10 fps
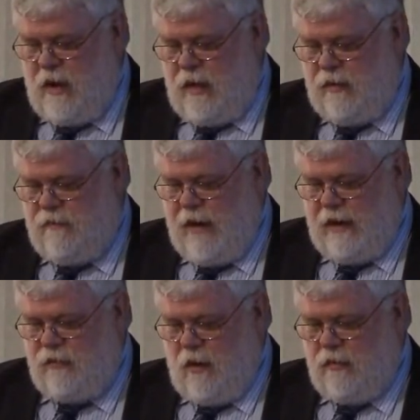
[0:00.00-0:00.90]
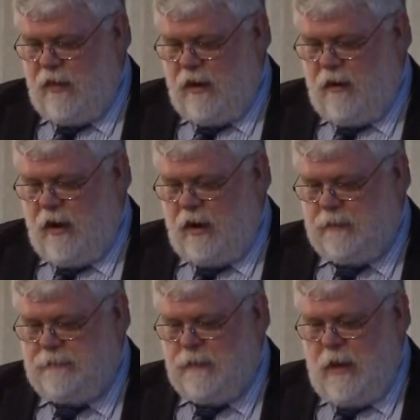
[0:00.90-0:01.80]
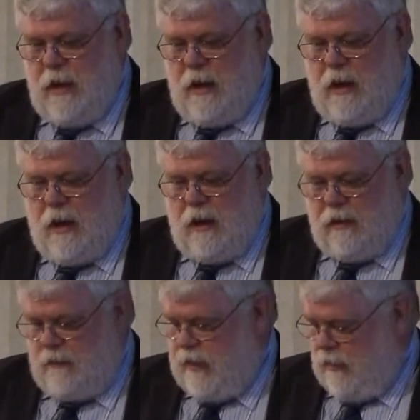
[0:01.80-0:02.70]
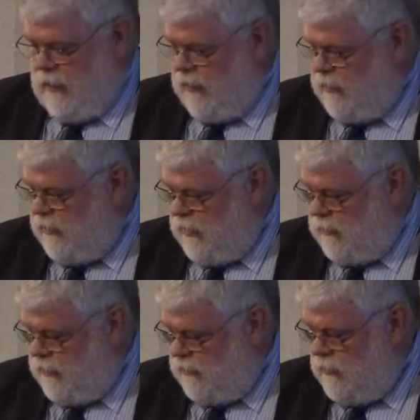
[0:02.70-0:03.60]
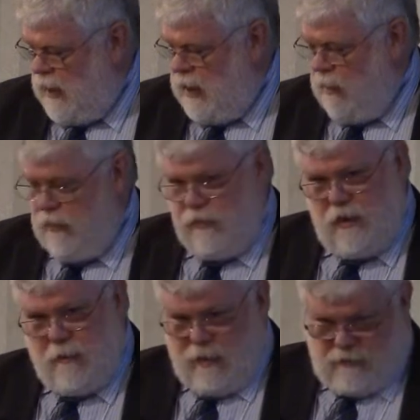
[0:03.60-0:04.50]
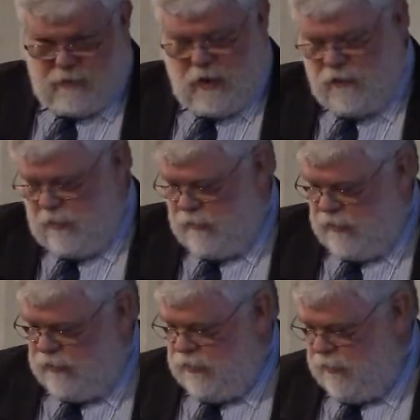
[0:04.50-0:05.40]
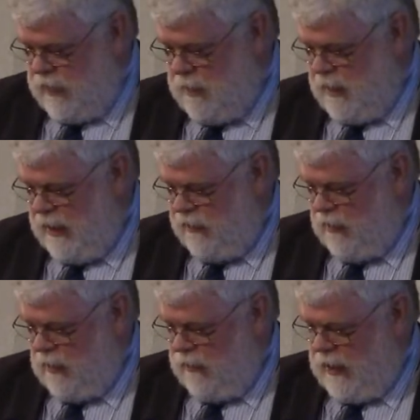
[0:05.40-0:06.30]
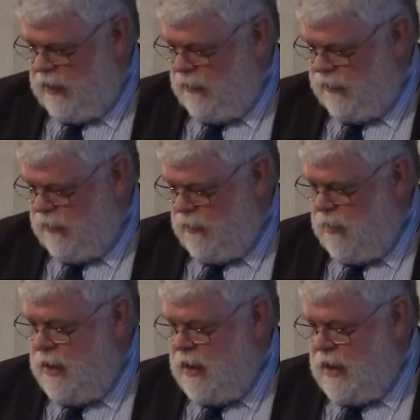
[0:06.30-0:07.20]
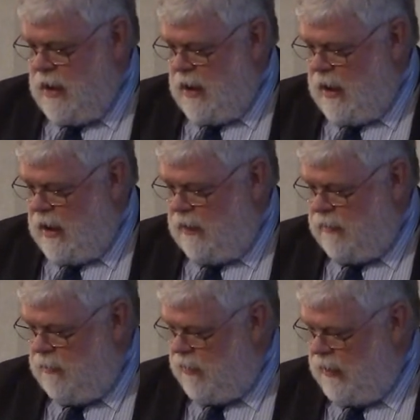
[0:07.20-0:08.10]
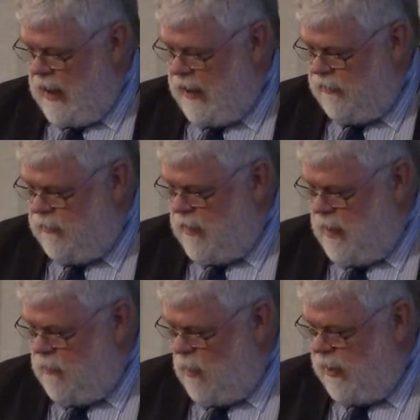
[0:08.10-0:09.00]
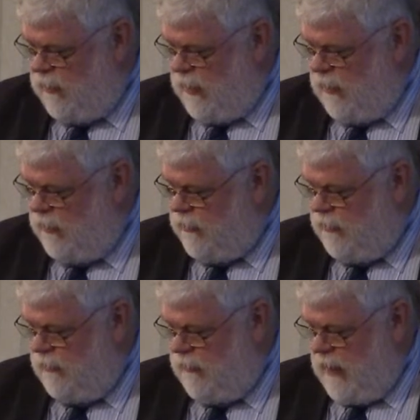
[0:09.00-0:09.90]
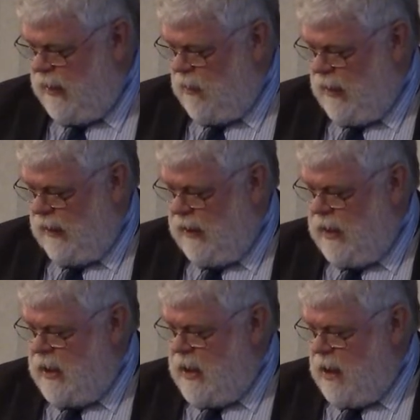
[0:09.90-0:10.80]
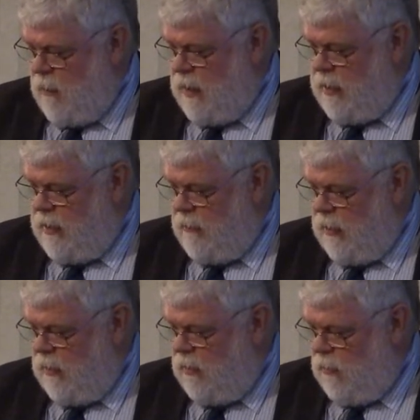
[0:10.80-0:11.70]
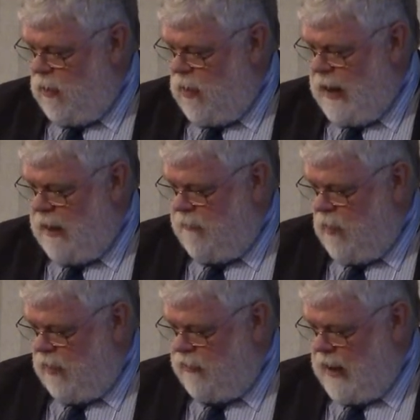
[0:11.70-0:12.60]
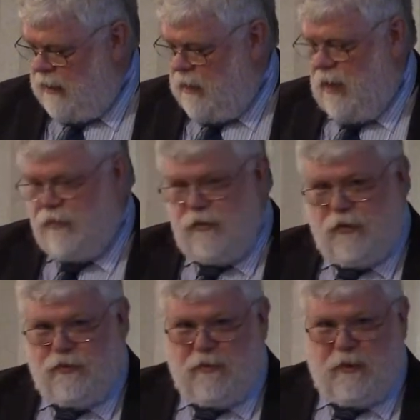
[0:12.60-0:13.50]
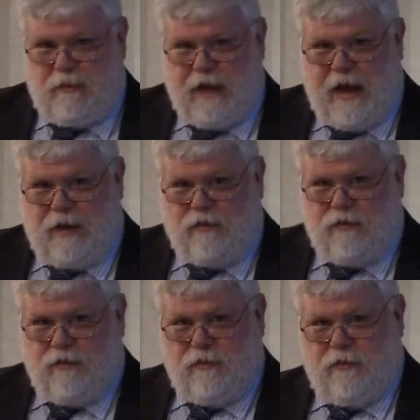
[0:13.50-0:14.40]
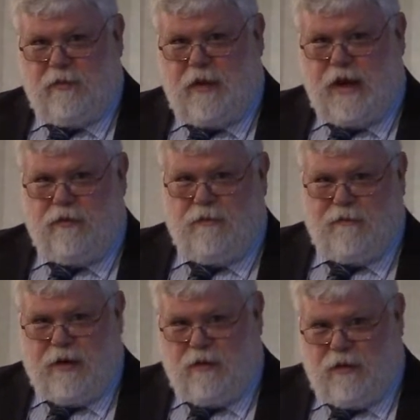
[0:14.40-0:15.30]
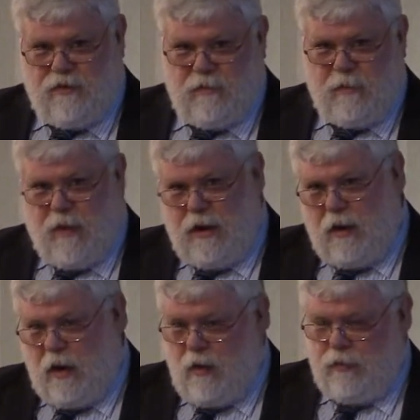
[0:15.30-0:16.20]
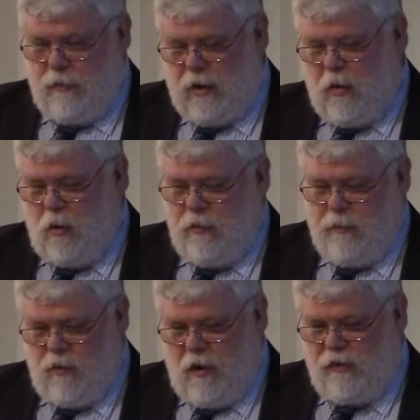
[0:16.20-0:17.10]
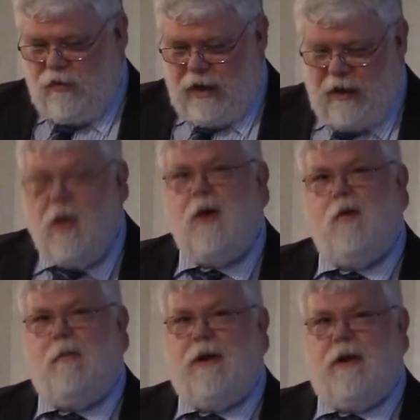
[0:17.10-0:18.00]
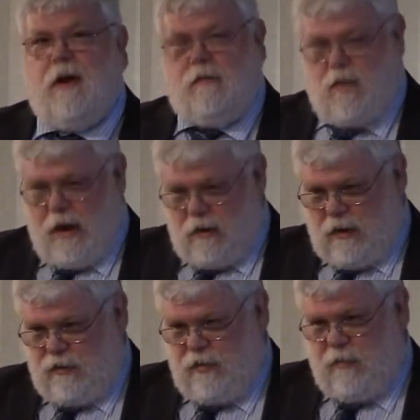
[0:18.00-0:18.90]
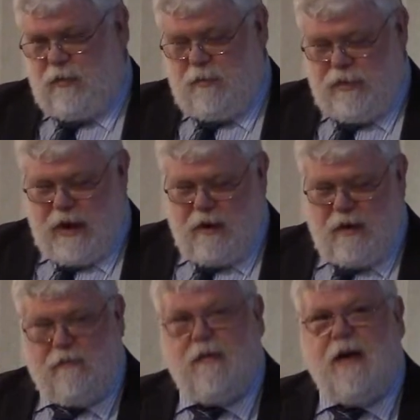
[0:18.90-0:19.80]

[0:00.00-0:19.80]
and the effects on their healthcare systems. Anyway, there's a large number of issues for 10 minutes, so I'll try to go through some of the last points here just fairly quickly. And we're looking, of course, at constitutional implications and the nature of federalism, and my ultimate goal in the project will be to try to look at some of the comparative